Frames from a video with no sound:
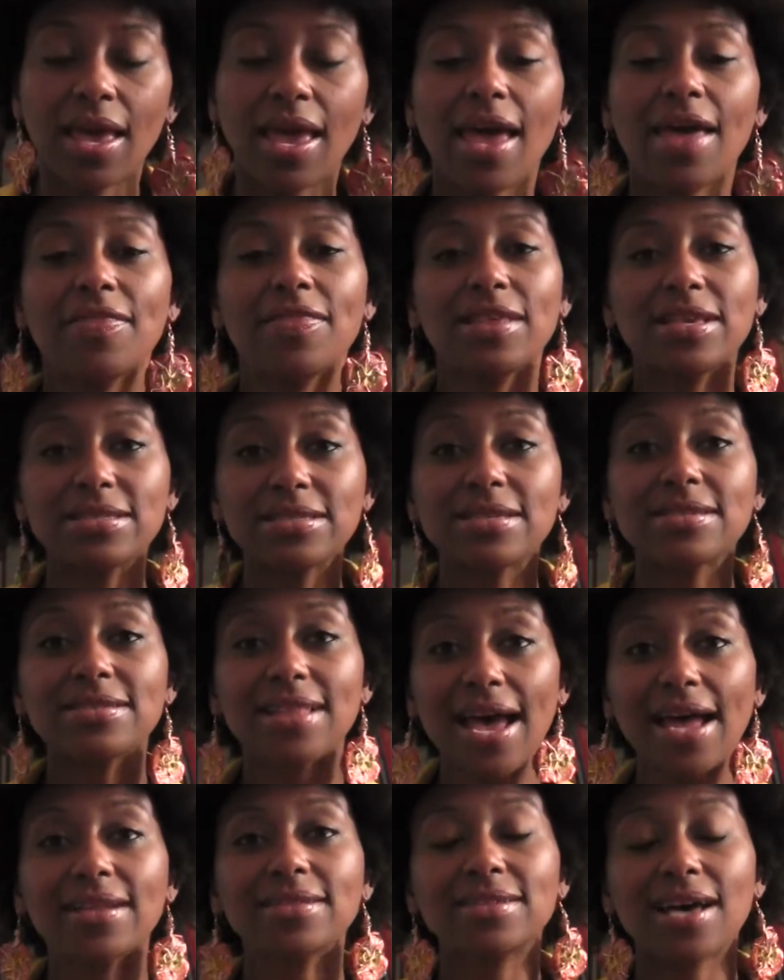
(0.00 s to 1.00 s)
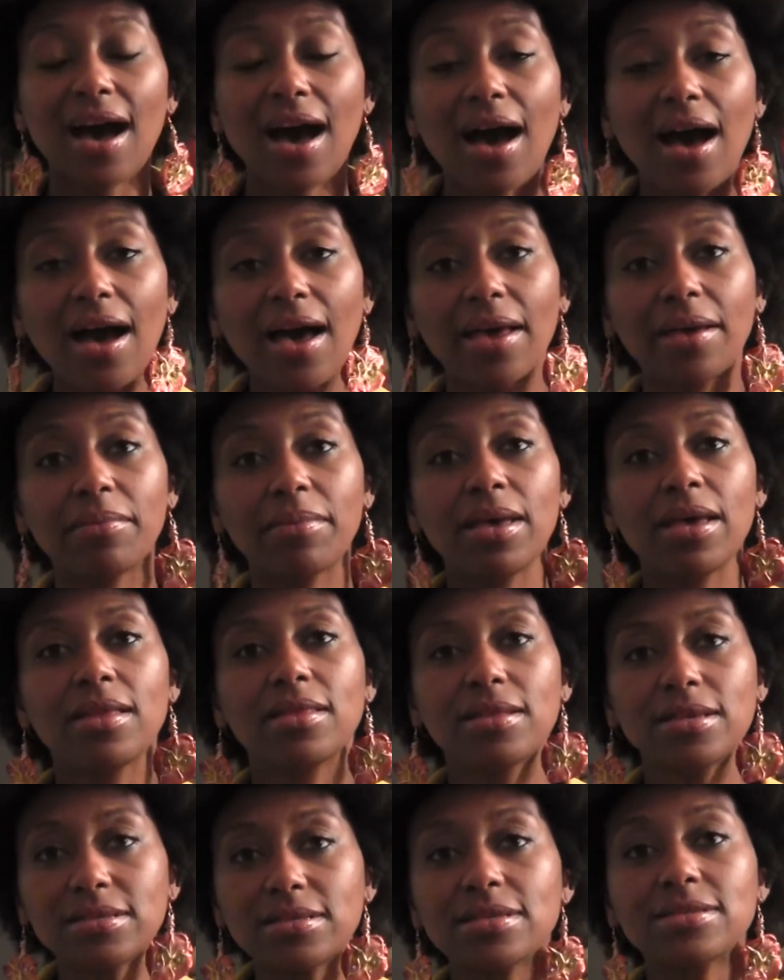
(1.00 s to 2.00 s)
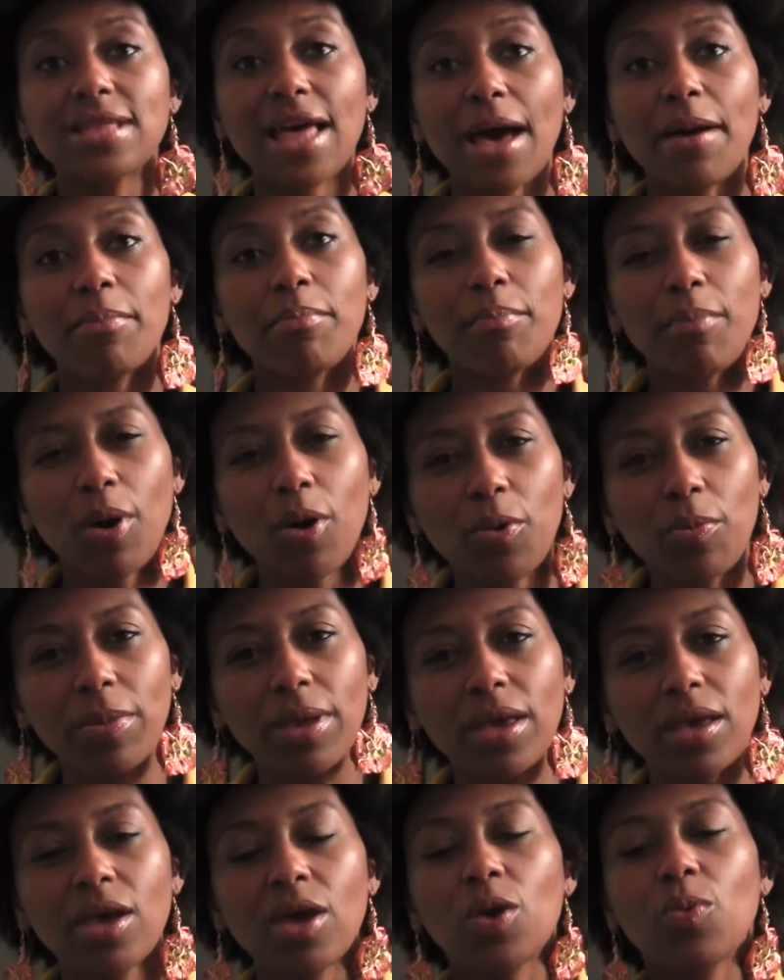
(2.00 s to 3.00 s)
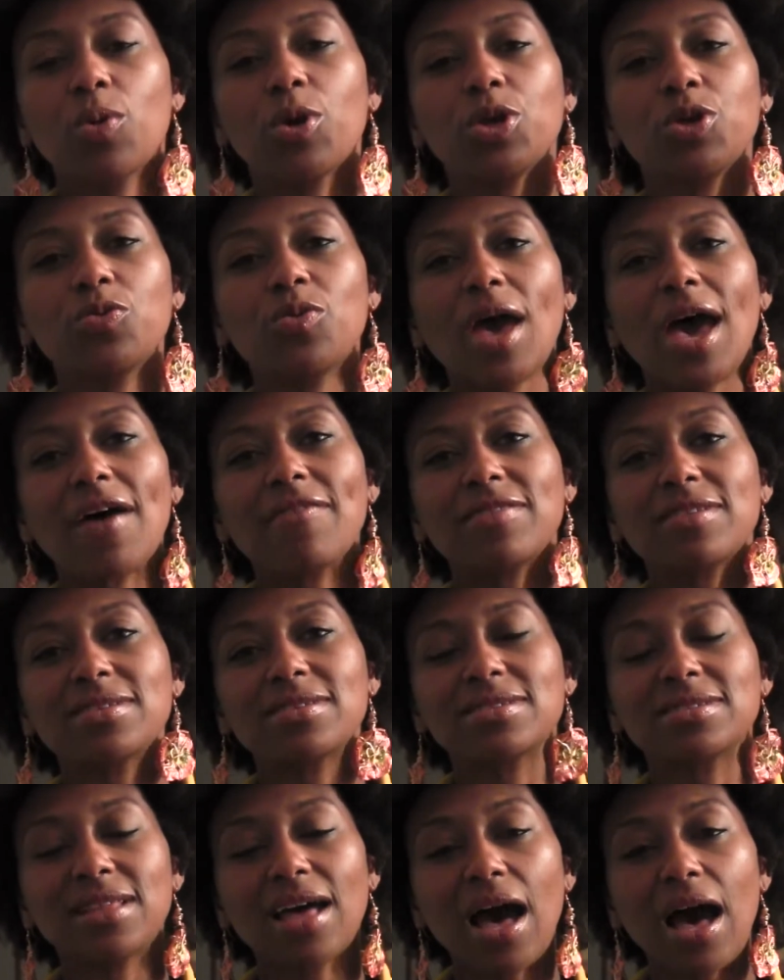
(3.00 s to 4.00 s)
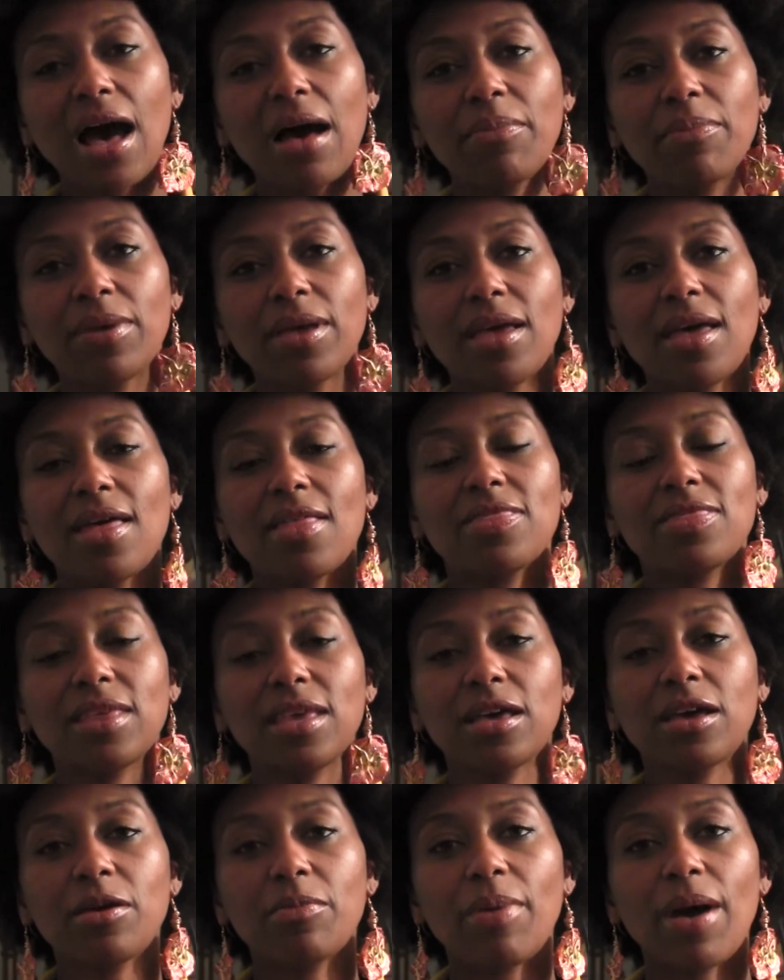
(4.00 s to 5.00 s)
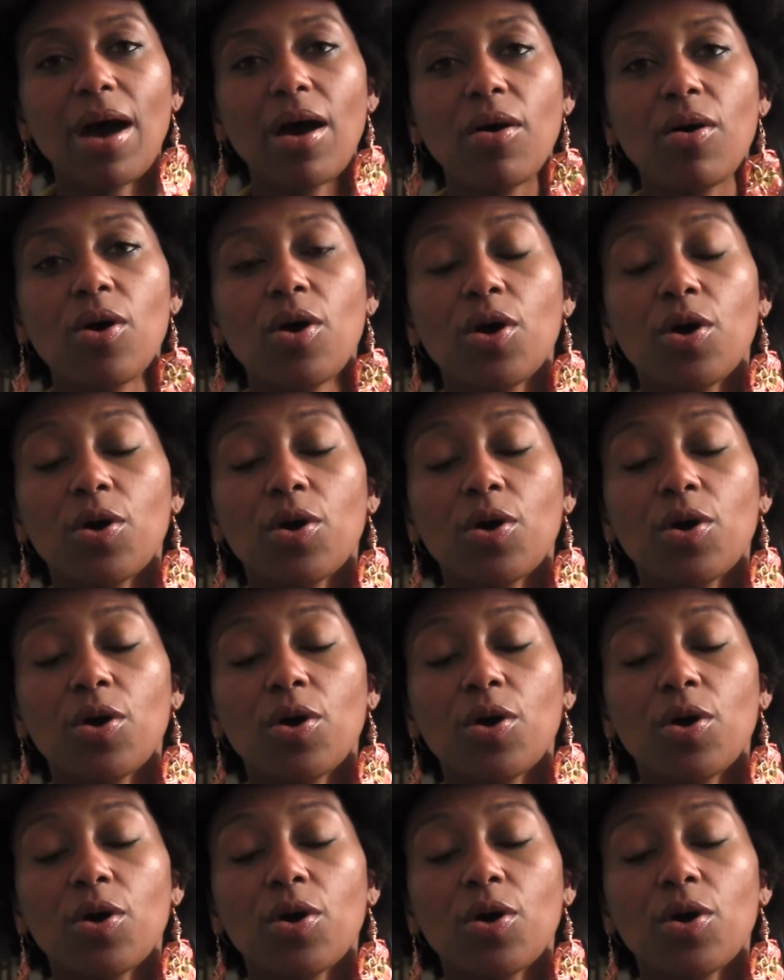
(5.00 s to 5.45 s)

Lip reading: And this is that time. This is that moment where you have to stop and think about